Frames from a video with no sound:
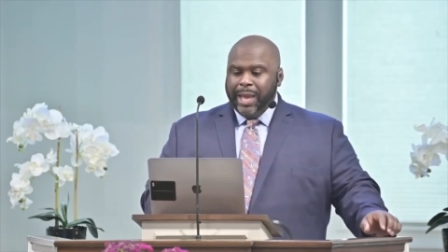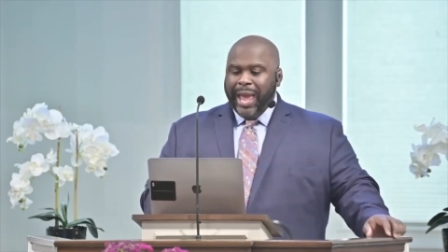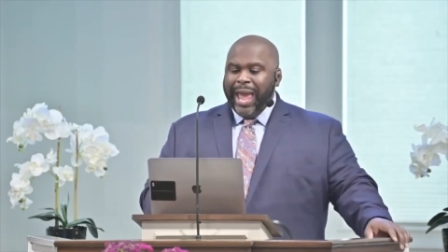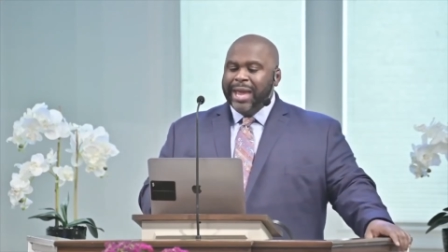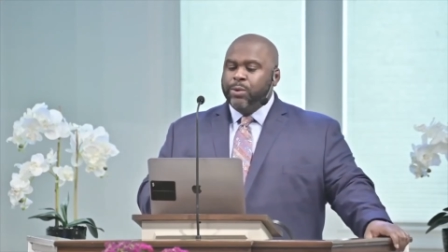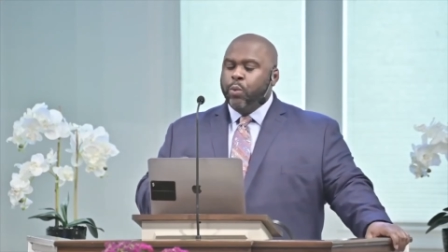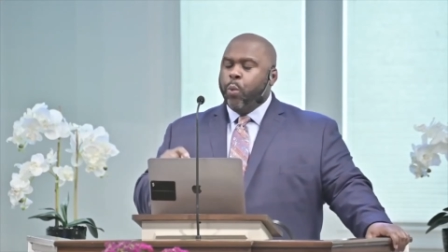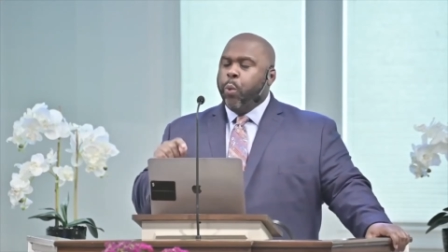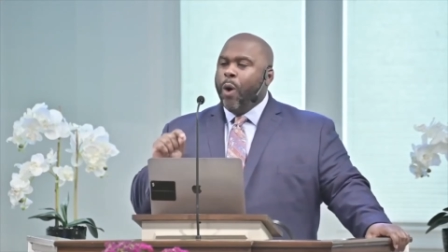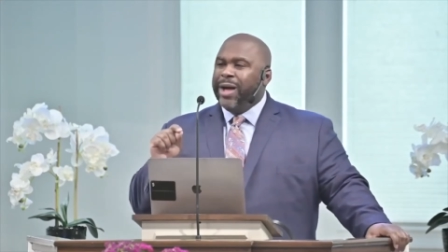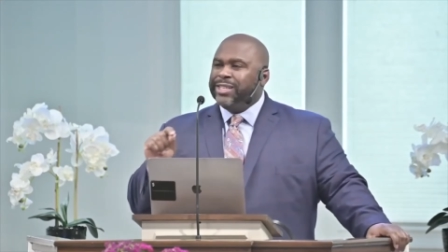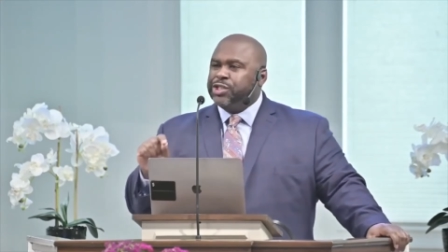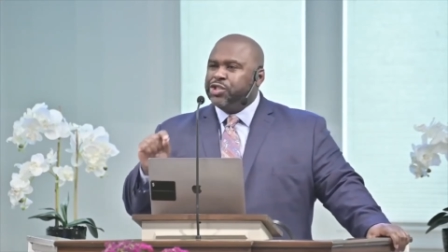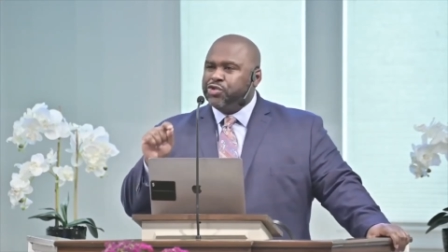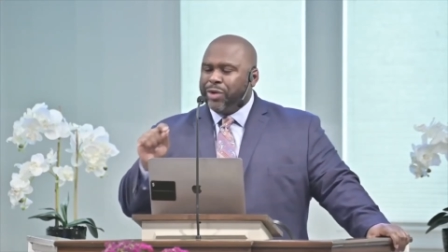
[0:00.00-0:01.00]
And
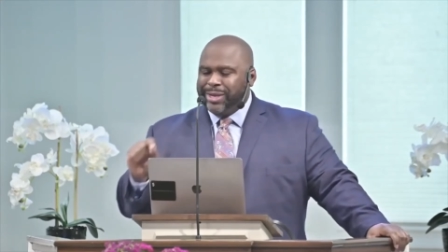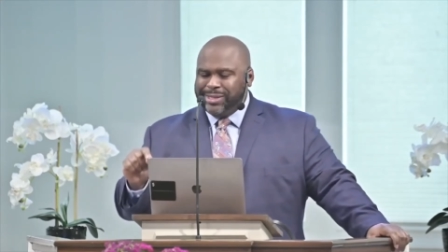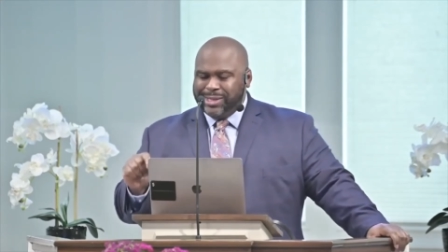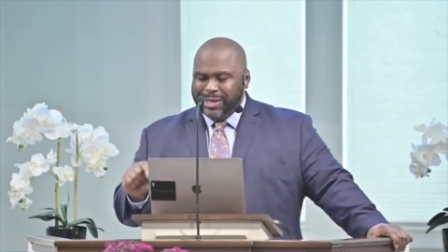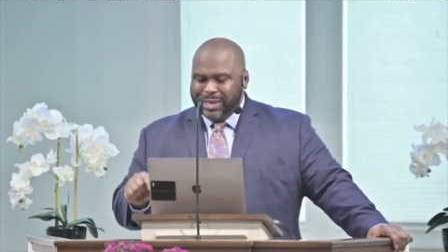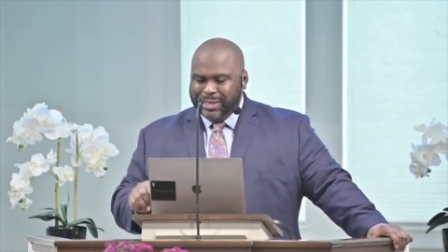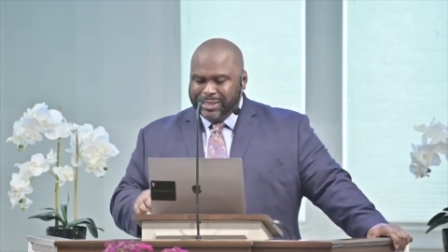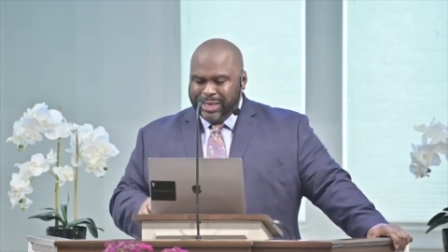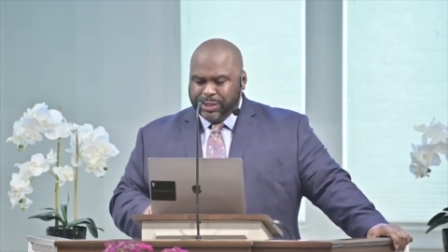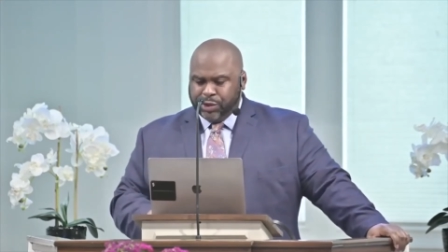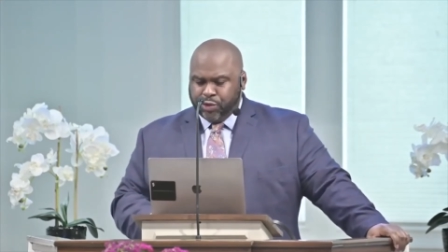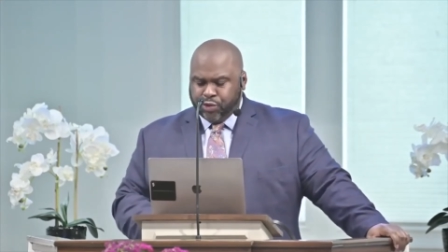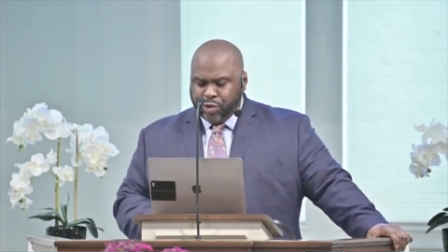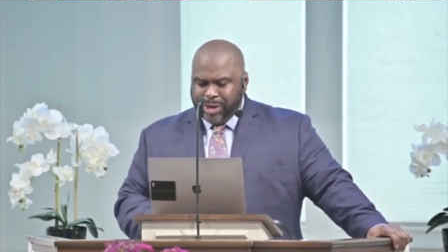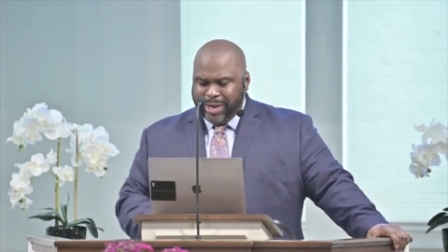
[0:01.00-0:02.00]
what stress does is
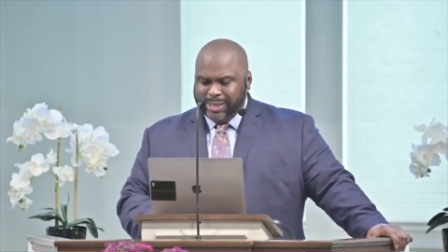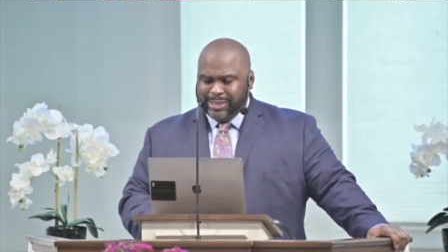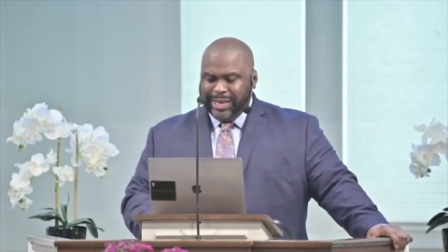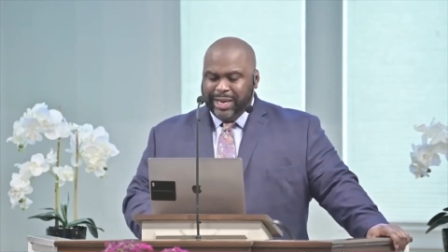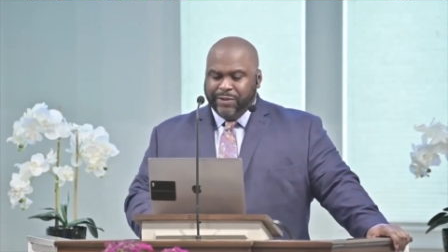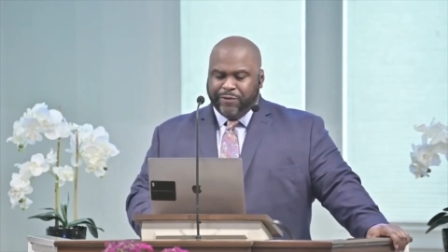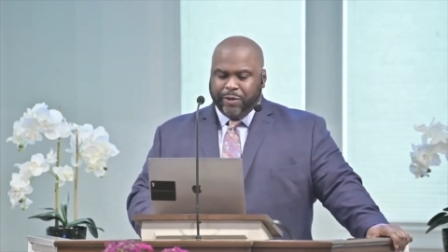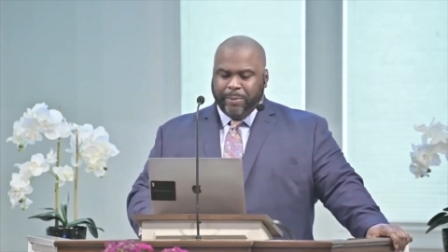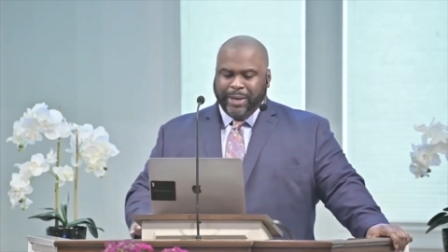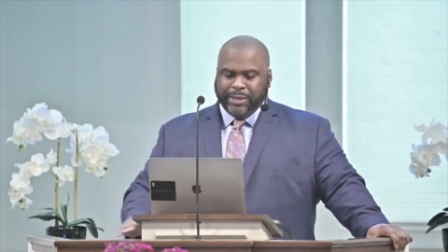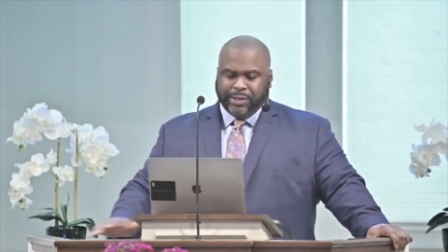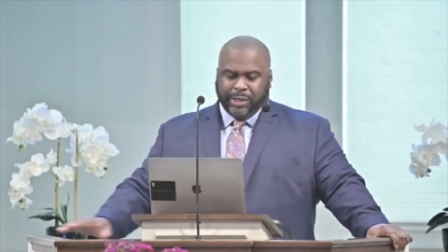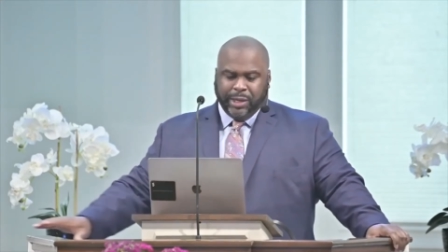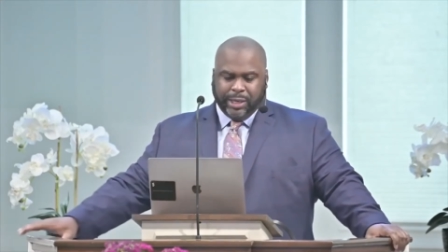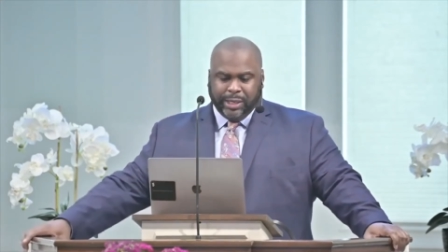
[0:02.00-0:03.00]
creates
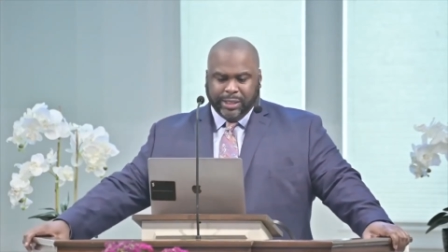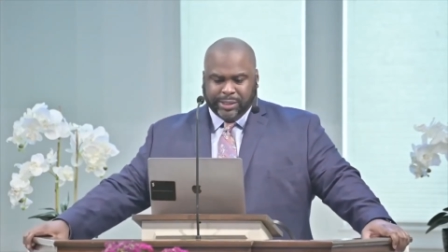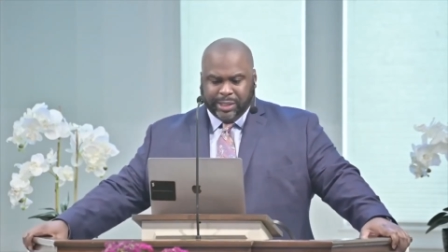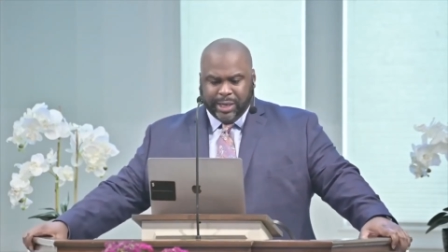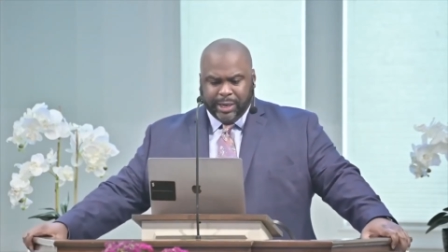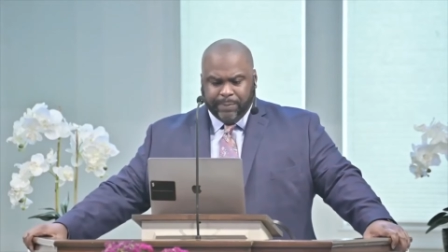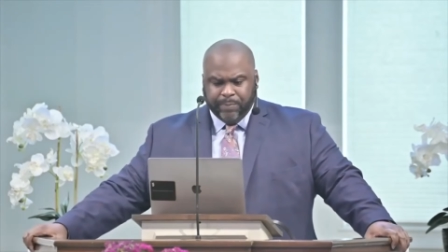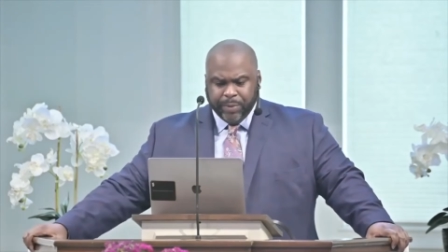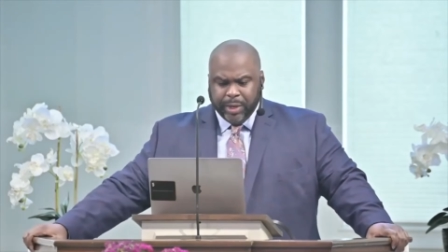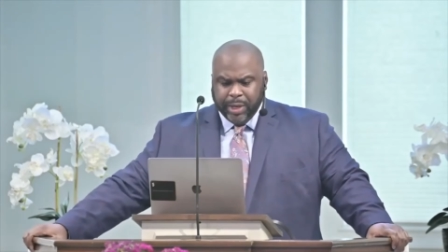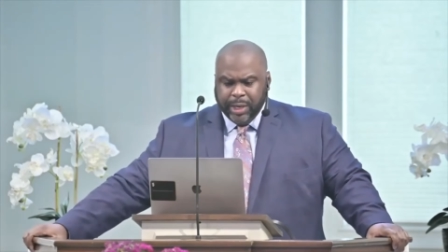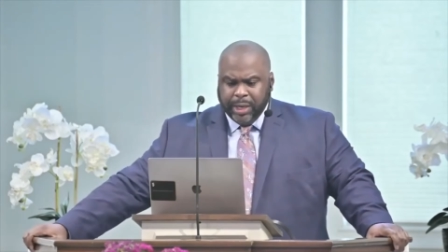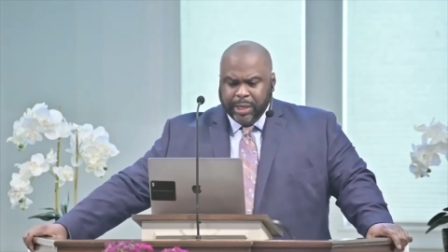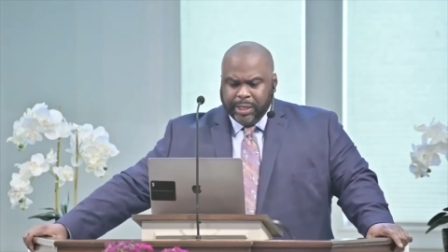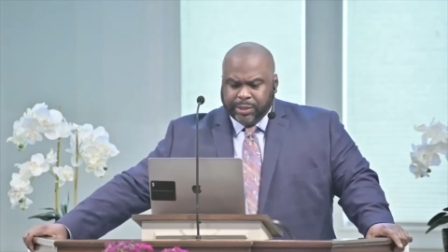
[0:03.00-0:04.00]
inflammation. Look at this study.
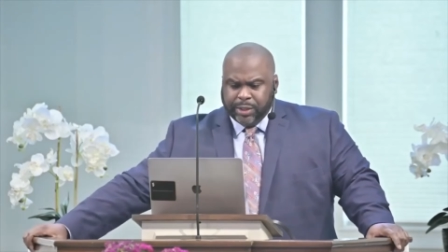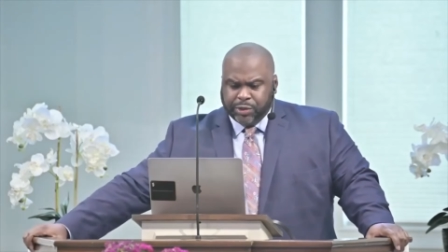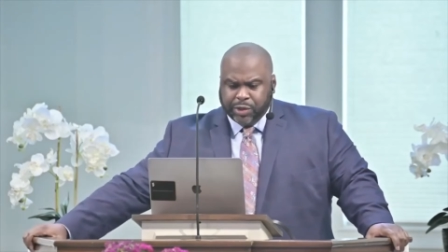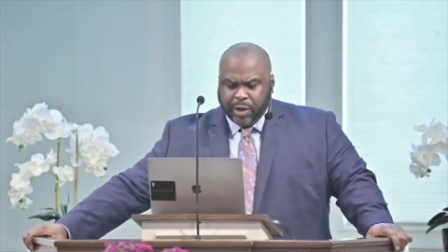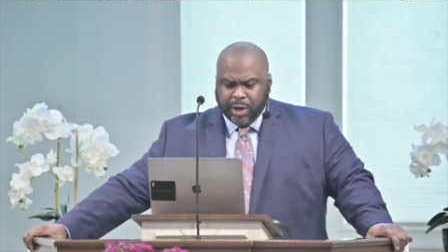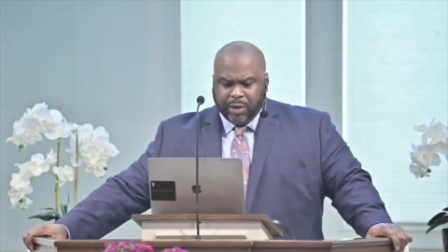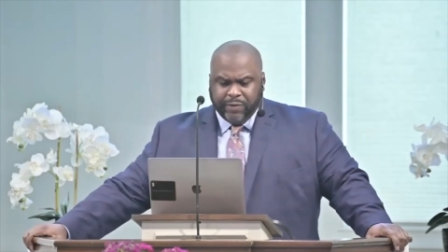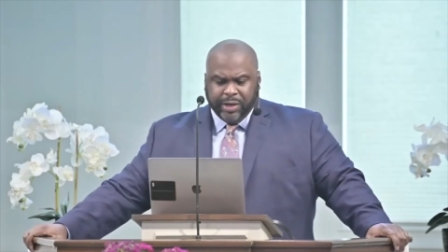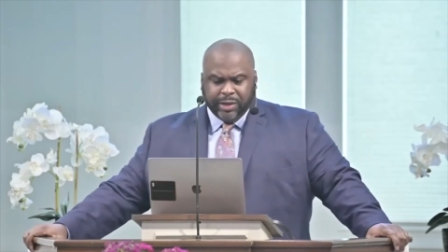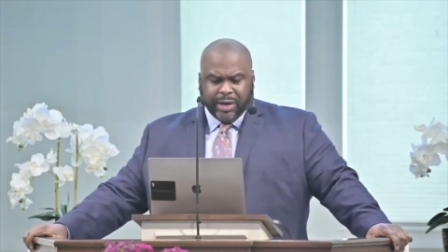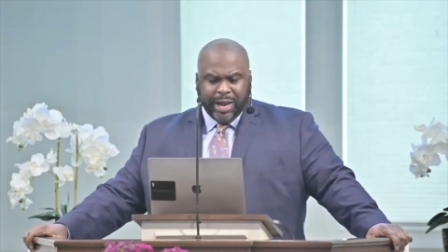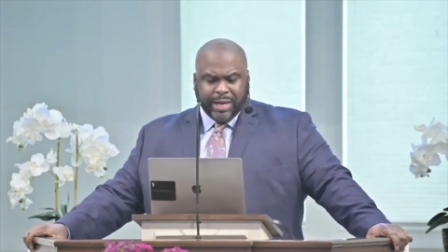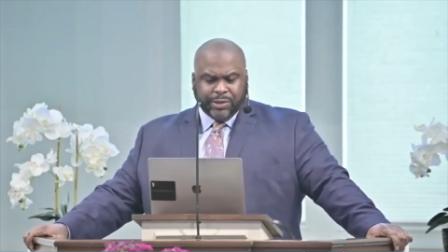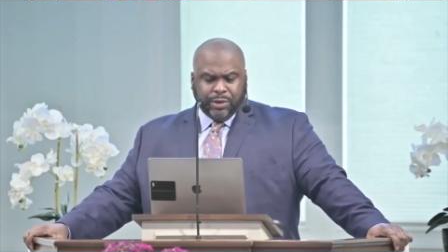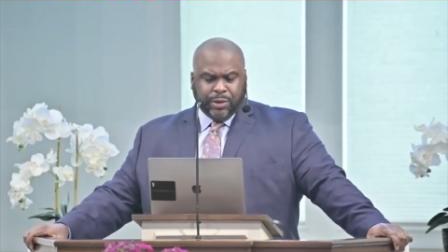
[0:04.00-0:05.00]
This is the Journal of
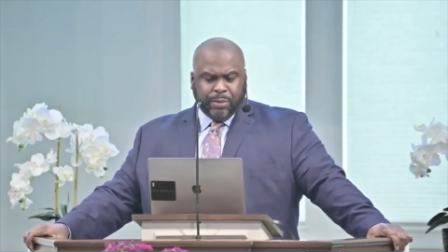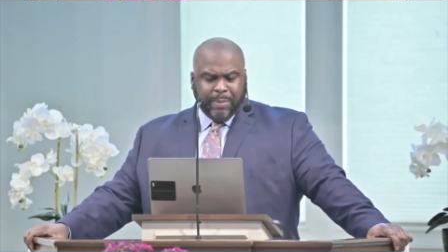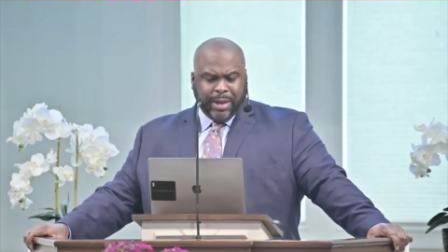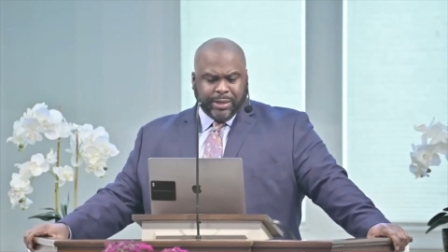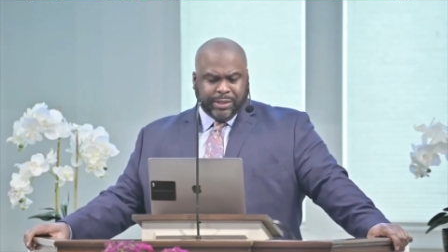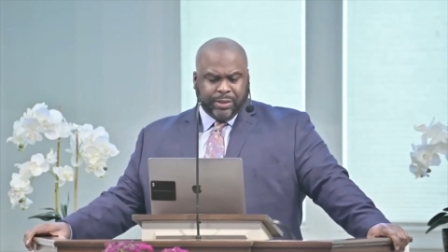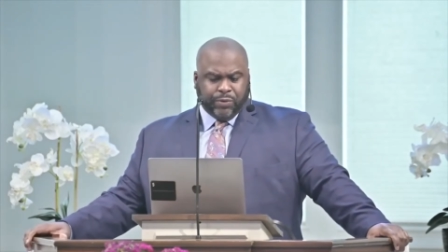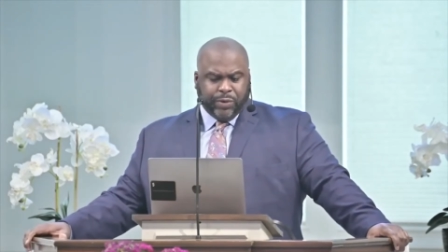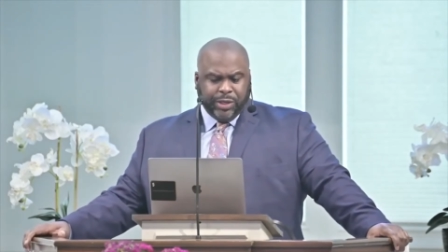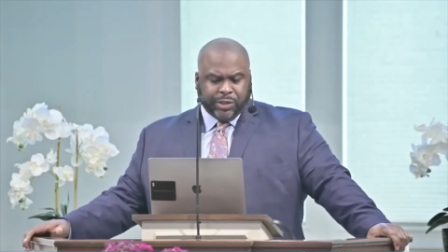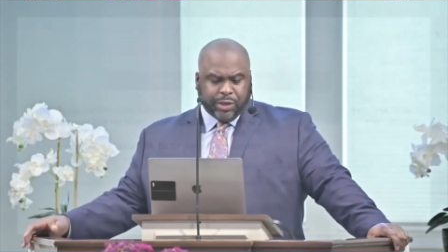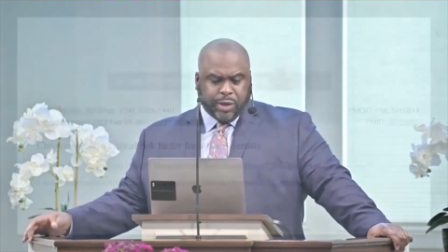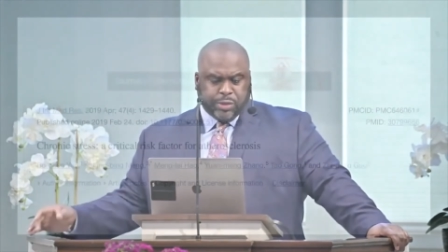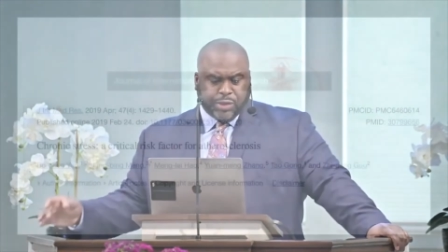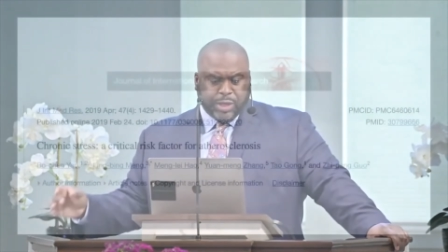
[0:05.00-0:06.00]
International Medicine
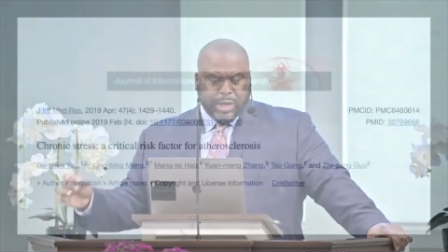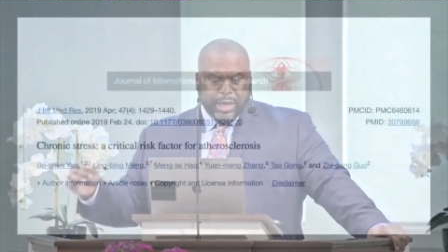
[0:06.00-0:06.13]
Research.